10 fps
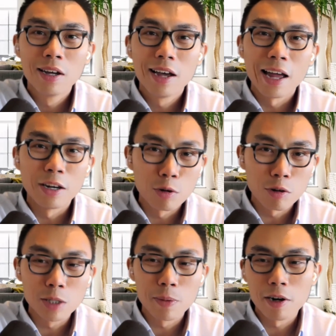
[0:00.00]
and your
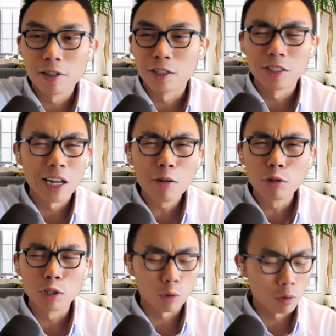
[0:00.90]
experience and just hear your
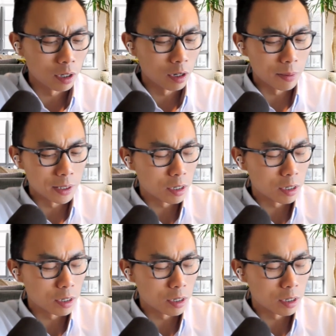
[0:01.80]
story a little bit.